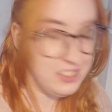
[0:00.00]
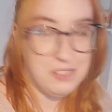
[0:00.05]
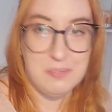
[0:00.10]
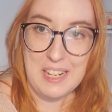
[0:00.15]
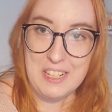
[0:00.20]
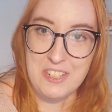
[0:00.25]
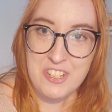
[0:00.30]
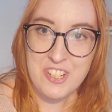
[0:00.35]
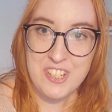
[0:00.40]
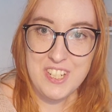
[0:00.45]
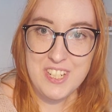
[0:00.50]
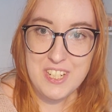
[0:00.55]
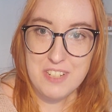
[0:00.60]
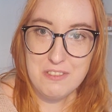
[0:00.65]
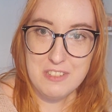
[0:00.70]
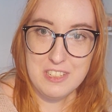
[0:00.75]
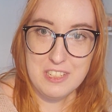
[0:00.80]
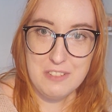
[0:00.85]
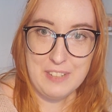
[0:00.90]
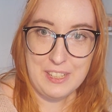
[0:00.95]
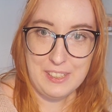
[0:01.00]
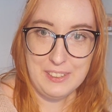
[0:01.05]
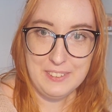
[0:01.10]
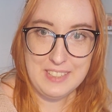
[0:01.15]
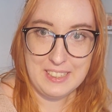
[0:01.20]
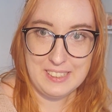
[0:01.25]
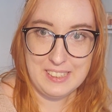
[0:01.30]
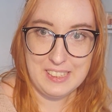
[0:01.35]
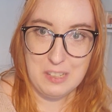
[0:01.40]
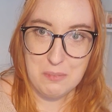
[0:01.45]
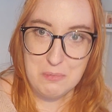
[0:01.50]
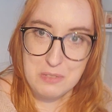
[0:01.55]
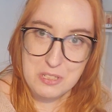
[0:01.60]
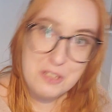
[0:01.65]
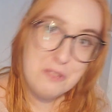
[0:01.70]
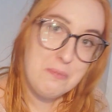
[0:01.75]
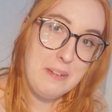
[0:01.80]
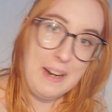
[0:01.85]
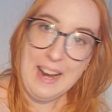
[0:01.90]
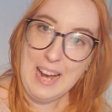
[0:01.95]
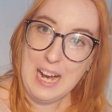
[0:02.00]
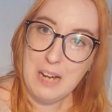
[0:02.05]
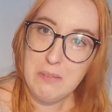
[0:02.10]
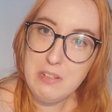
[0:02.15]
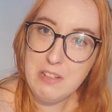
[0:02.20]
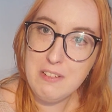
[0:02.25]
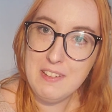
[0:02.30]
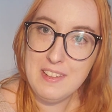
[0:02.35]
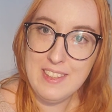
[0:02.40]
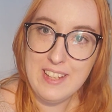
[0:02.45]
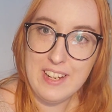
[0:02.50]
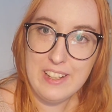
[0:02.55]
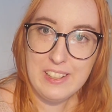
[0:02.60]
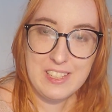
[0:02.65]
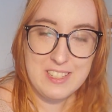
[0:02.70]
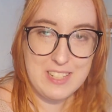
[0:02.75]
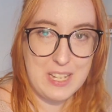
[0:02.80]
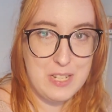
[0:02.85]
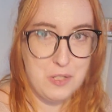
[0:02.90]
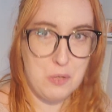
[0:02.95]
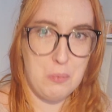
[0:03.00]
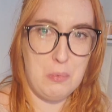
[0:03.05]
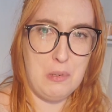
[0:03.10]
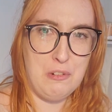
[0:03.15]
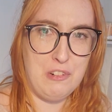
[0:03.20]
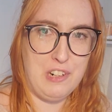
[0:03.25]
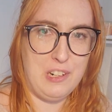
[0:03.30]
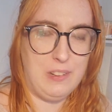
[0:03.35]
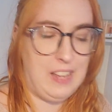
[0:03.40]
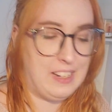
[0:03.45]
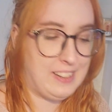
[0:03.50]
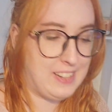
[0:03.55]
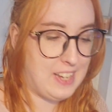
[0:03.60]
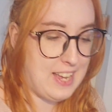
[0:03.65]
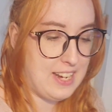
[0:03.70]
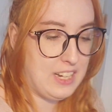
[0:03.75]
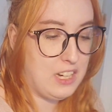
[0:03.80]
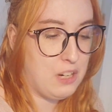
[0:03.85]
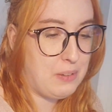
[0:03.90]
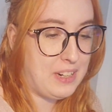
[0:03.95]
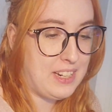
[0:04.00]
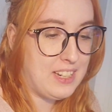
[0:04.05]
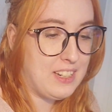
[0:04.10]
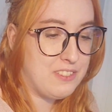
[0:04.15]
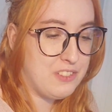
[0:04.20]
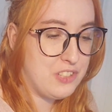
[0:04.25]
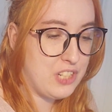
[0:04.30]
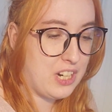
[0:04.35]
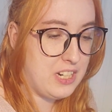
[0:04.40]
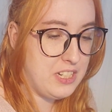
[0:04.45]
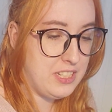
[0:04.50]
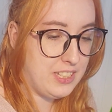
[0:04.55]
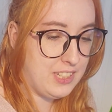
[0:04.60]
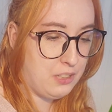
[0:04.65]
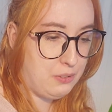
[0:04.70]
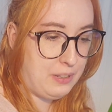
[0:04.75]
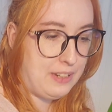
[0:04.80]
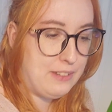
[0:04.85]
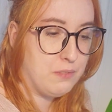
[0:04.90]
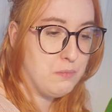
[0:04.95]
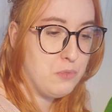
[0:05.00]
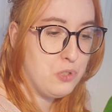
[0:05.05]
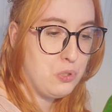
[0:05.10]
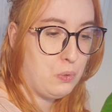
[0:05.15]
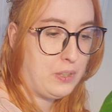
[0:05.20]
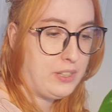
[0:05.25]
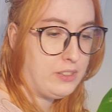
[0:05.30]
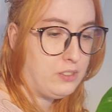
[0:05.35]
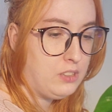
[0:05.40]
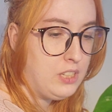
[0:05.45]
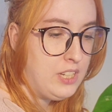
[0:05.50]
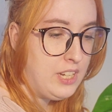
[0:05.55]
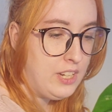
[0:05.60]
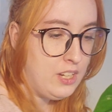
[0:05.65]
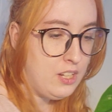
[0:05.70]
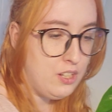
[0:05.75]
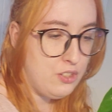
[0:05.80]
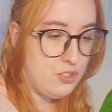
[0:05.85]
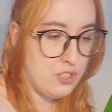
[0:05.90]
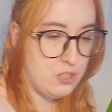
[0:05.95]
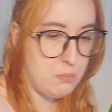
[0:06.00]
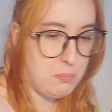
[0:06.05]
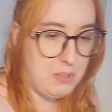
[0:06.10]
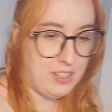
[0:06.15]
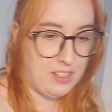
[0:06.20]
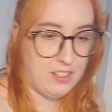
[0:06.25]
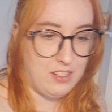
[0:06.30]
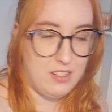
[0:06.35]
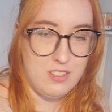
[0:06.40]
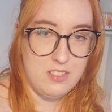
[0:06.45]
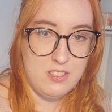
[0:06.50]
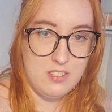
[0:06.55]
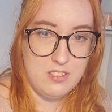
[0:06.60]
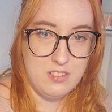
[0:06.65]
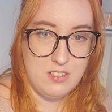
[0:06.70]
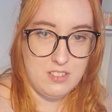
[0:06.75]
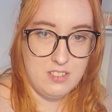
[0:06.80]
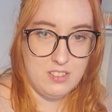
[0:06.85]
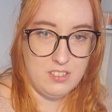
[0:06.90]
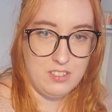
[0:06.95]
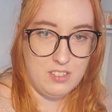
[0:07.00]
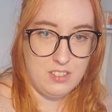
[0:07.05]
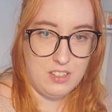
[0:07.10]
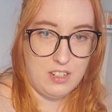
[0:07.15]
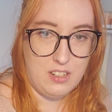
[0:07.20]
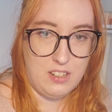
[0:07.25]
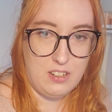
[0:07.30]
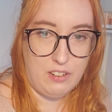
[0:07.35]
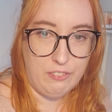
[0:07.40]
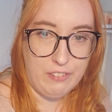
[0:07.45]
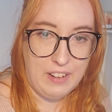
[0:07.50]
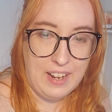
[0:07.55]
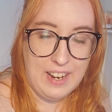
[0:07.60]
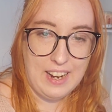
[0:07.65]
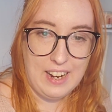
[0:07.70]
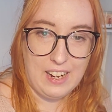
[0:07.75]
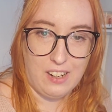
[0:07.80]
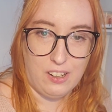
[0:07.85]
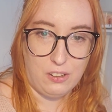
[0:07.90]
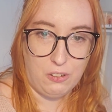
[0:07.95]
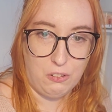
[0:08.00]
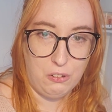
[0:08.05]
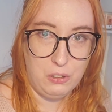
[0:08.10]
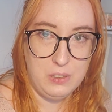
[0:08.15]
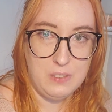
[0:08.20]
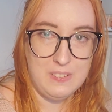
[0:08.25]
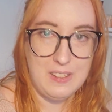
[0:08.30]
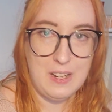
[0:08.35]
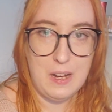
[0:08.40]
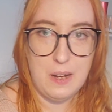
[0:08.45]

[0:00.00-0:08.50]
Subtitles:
of them actually did really well in leca. I'm super happy with that because I do prefer leca anyway. I've tried to get away from soil just because of how